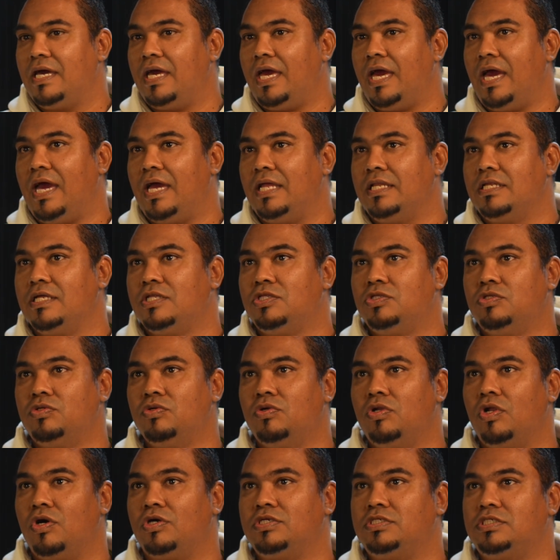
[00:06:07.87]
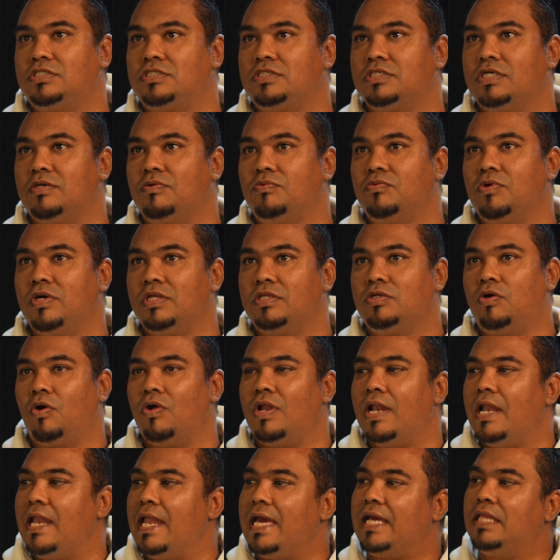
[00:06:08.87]
And the Doulos would
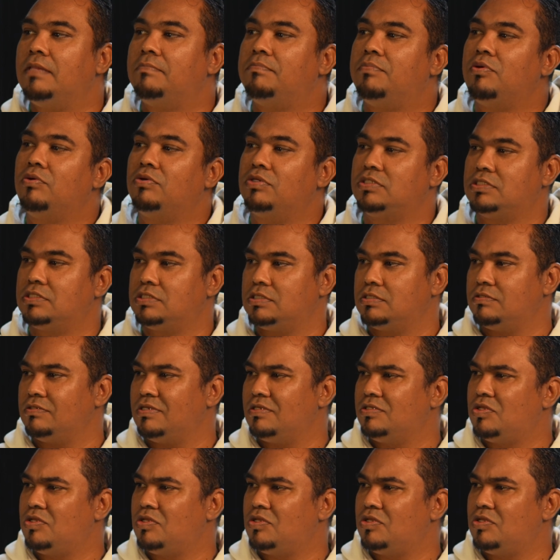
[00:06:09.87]
collect books